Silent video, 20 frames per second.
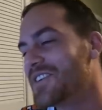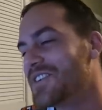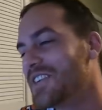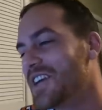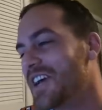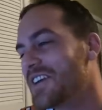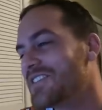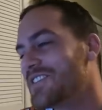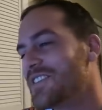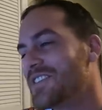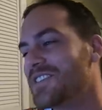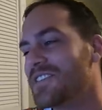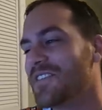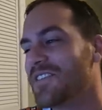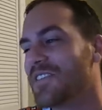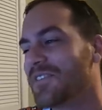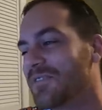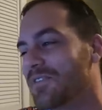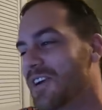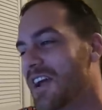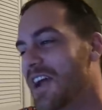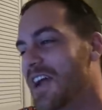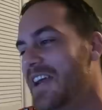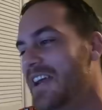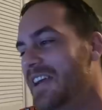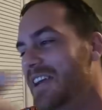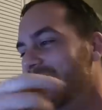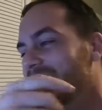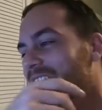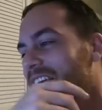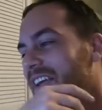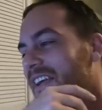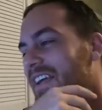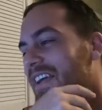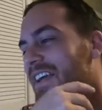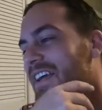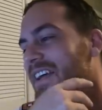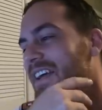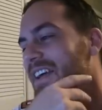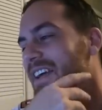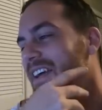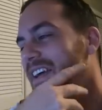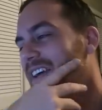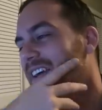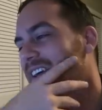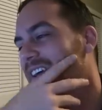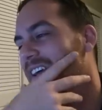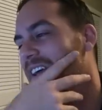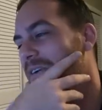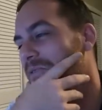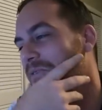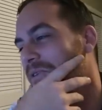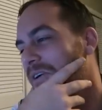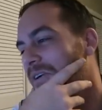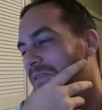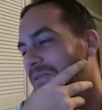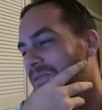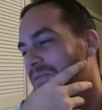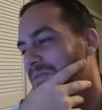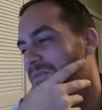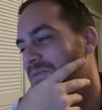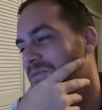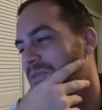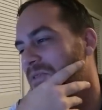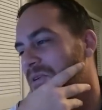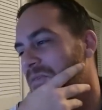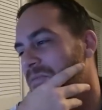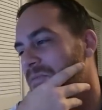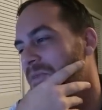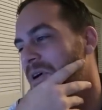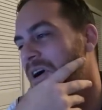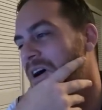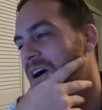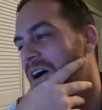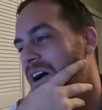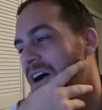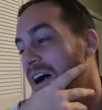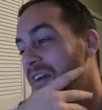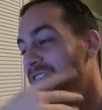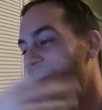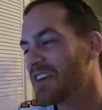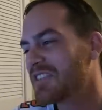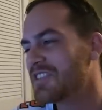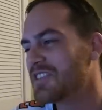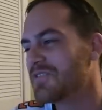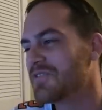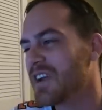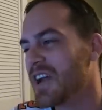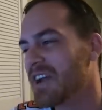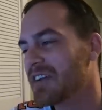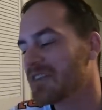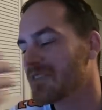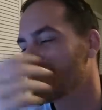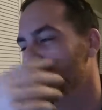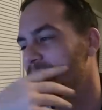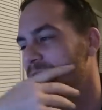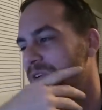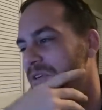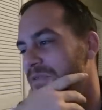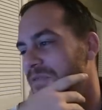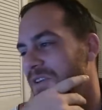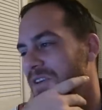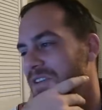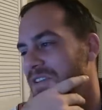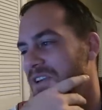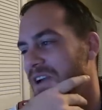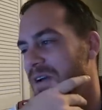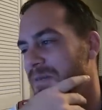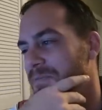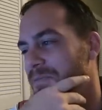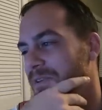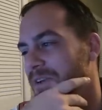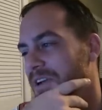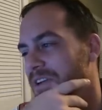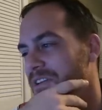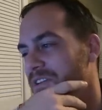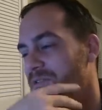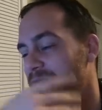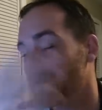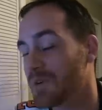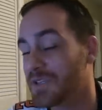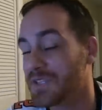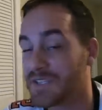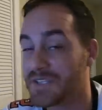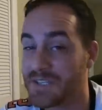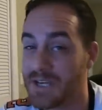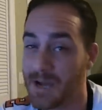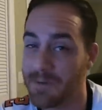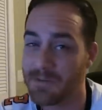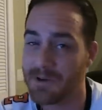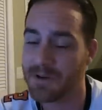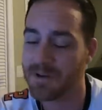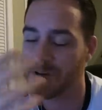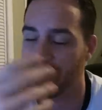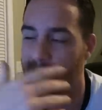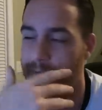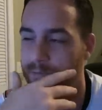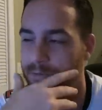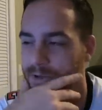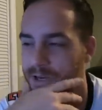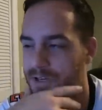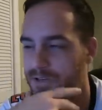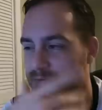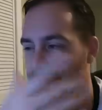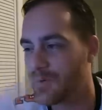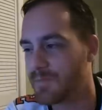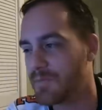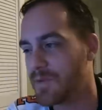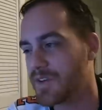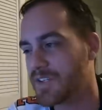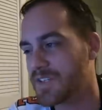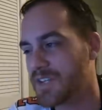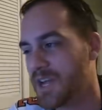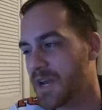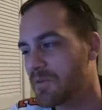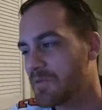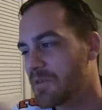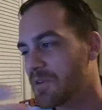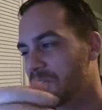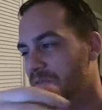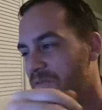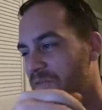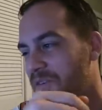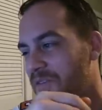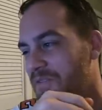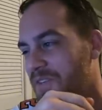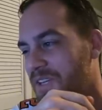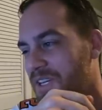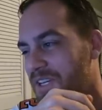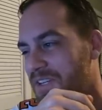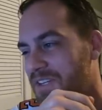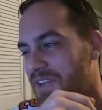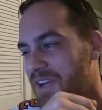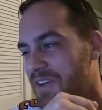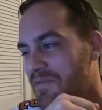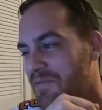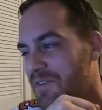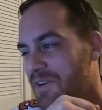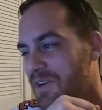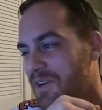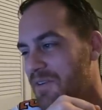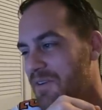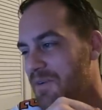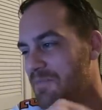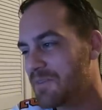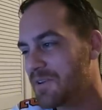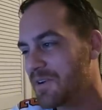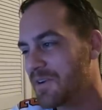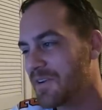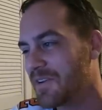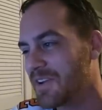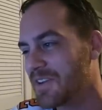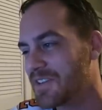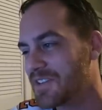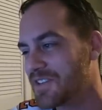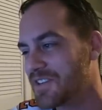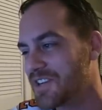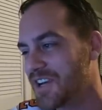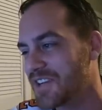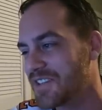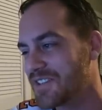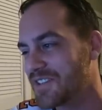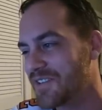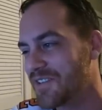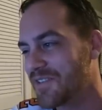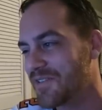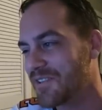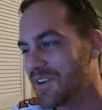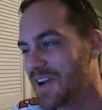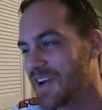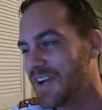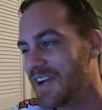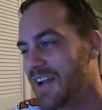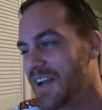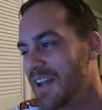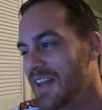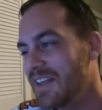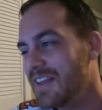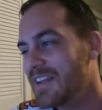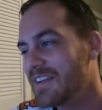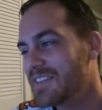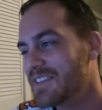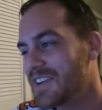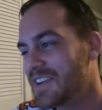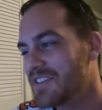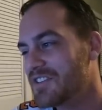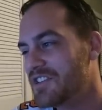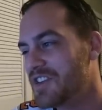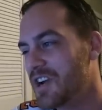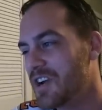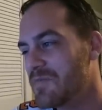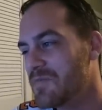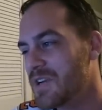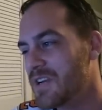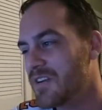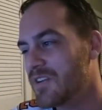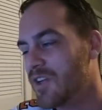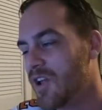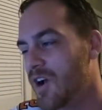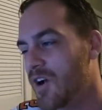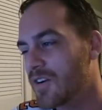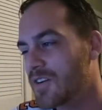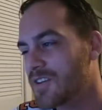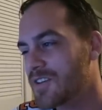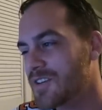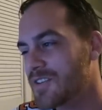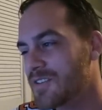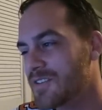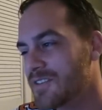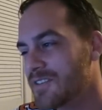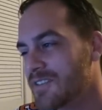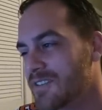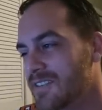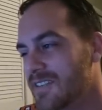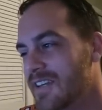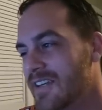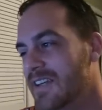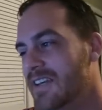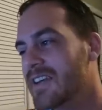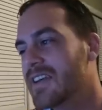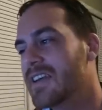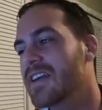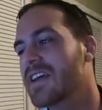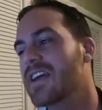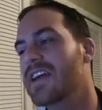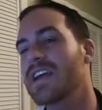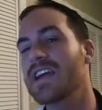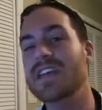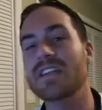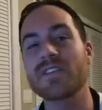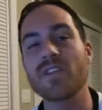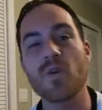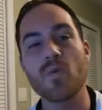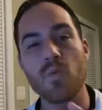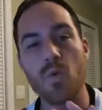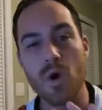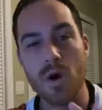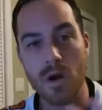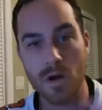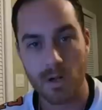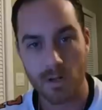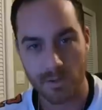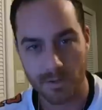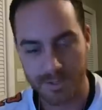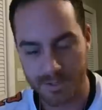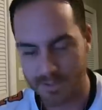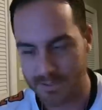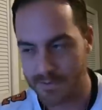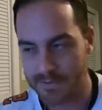suggestions on the right, and one of them's from. Uh, I've actually reacted to one of his compilations. Well, it's a Top Gear compilation, but Mustang 150. He's got a video up here that's suggested on the right that says Jeremy Clarkson in the world